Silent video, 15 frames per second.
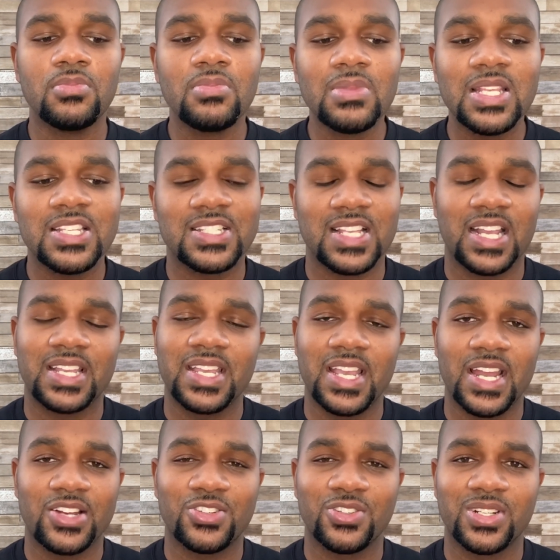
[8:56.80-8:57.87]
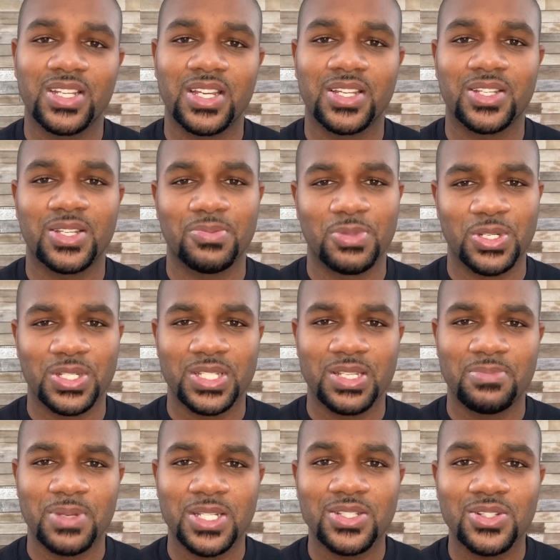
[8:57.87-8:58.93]
psychiatric and community
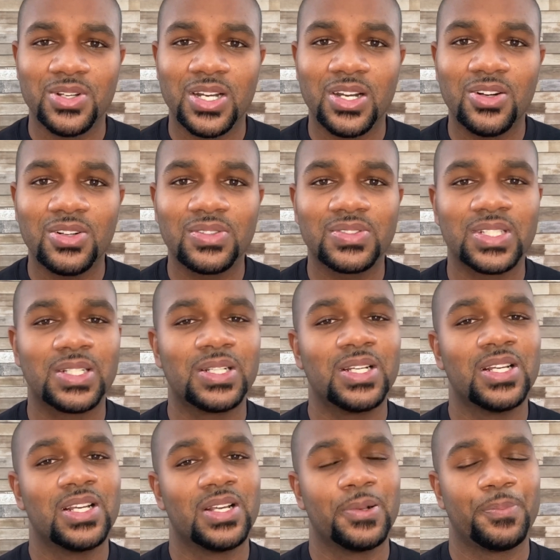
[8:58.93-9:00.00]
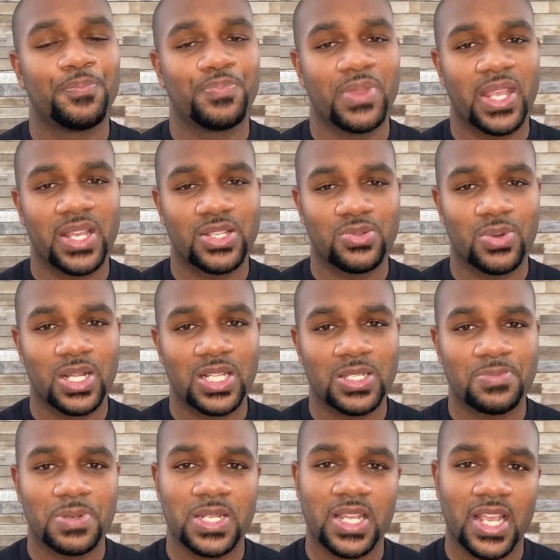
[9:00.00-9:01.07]
mental health, as well as
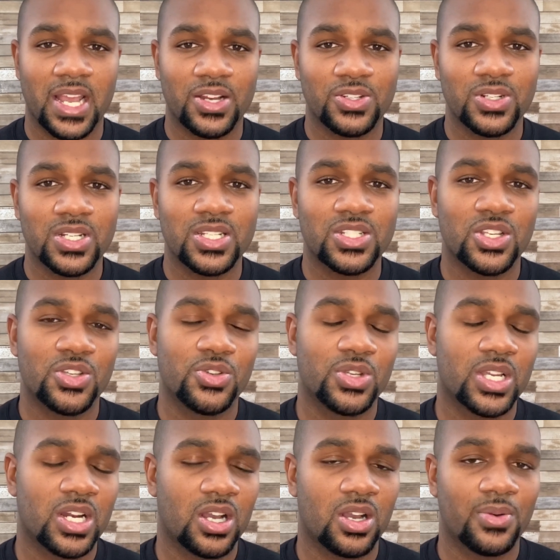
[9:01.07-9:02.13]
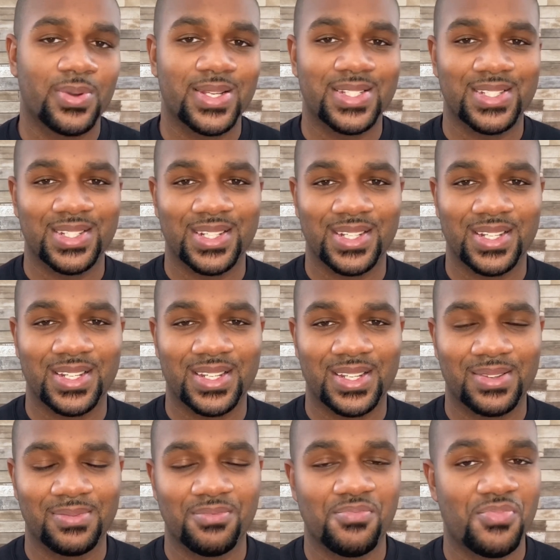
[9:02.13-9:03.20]
pediatrics. So you can always look
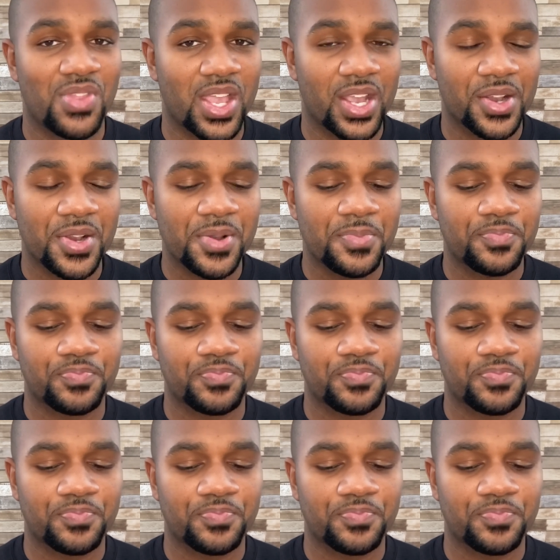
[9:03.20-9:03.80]
there